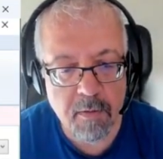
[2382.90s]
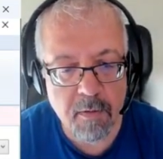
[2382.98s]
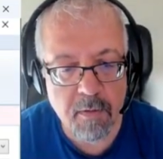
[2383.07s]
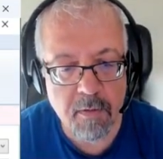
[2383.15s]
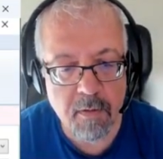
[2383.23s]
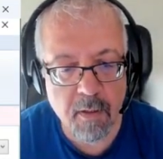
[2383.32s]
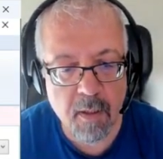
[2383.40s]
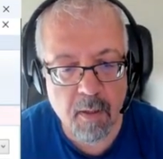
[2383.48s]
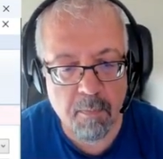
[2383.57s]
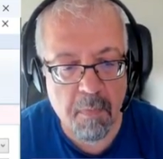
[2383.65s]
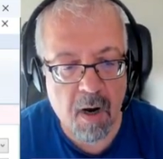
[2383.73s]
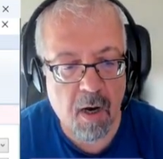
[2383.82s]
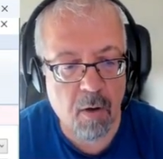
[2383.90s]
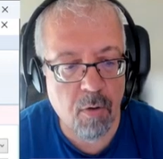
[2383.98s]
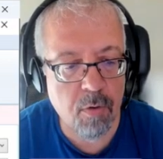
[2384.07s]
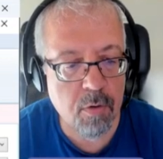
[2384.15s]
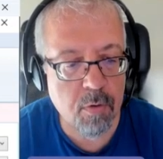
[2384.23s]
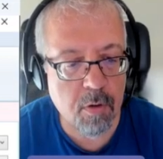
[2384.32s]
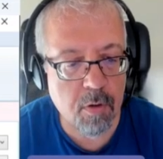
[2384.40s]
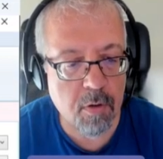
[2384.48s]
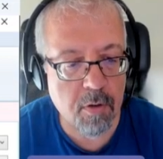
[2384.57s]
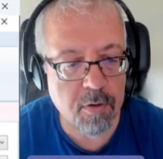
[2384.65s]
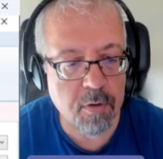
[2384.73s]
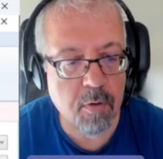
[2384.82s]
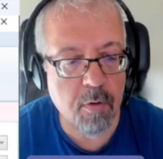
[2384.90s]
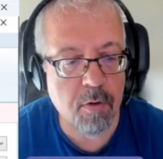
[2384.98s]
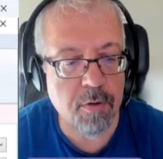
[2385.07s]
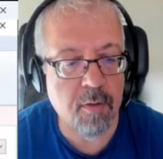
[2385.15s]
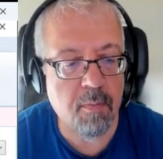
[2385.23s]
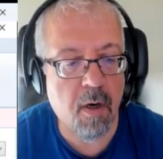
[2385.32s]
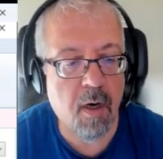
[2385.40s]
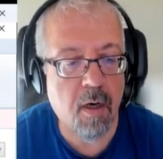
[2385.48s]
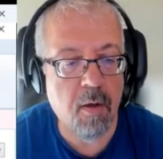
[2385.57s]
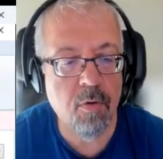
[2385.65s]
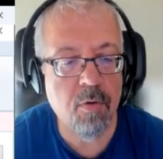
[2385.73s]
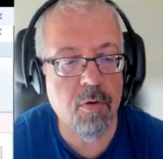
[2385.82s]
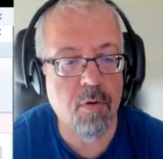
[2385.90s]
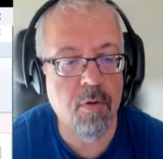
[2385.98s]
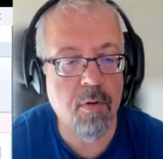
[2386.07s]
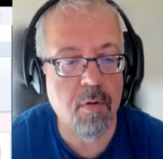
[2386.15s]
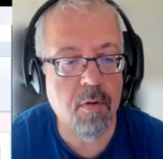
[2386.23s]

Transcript: this is the amount. Okay, let's call it amount.